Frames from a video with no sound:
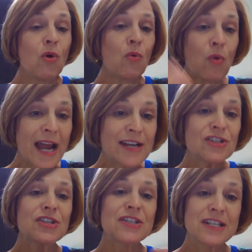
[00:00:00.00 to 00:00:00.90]

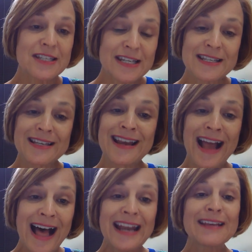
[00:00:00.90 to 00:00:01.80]
Righteousness is
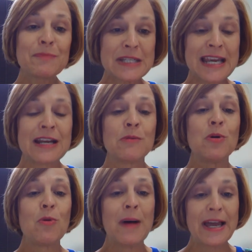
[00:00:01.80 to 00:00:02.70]
not
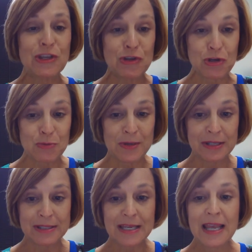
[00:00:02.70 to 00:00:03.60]
obtainable by
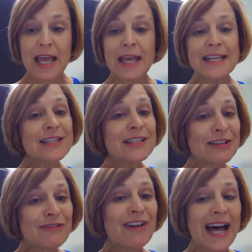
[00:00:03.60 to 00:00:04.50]
humans. It's a
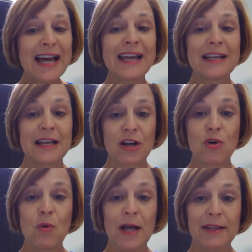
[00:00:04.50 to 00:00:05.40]
divine
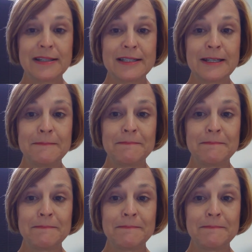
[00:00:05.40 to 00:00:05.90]
quality.